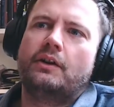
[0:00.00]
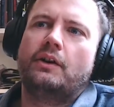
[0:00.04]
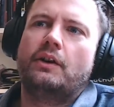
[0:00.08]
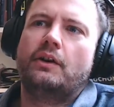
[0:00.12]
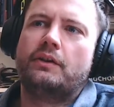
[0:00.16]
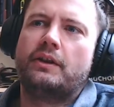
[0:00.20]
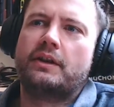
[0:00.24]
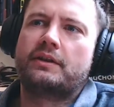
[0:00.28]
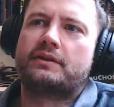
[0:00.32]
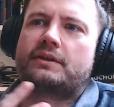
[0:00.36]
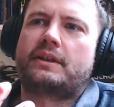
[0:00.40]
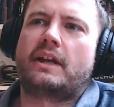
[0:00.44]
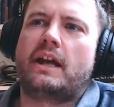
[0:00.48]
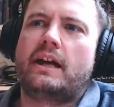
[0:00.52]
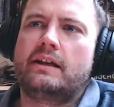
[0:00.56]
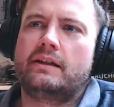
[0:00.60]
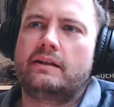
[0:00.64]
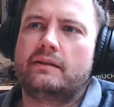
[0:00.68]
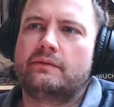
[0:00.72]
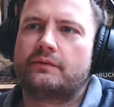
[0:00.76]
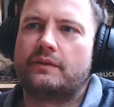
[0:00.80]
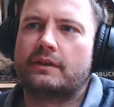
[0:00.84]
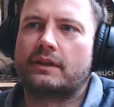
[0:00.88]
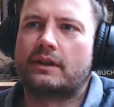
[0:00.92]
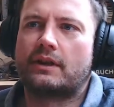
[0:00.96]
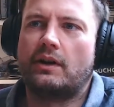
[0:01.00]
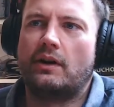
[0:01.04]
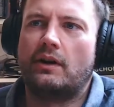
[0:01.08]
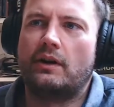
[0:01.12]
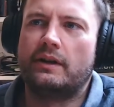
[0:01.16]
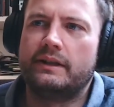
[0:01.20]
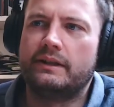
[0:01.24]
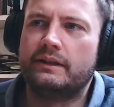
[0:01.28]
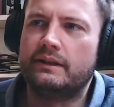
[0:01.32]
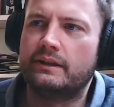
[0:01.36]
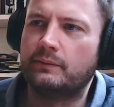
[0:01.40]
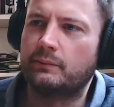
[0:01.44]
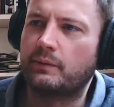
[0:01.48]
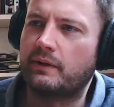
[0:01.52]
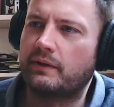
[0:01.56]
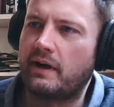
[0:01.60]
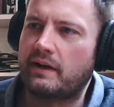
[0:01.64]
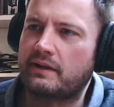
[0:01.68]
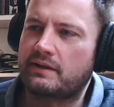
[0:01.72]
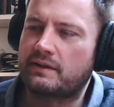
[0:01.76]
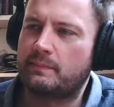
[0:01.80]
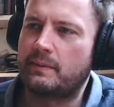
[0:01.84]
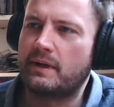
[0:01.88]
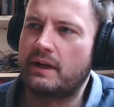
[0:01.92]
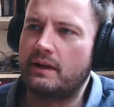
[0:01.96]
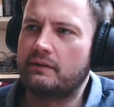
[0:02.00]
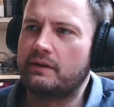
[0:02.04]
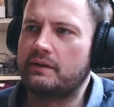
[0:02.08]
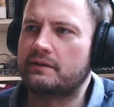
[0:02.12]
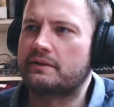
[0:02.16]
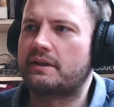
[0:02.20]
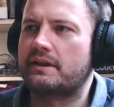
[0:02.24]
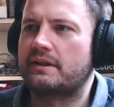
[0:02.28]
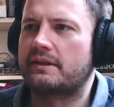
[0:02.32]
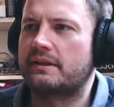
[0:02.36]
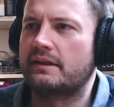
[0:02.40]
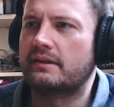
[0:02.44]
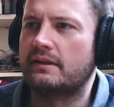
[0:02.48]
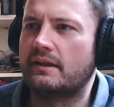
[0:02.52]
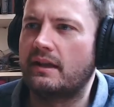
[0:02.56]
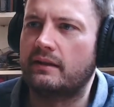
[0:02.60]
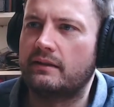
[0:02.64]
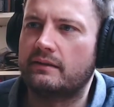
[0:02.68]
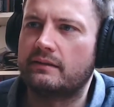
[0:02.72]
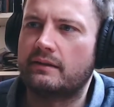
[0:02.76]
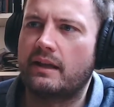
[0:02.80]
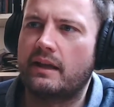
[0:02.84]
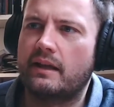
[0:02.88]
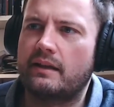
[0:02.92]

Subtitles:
other side of the coin that we're experiencing, isn't it?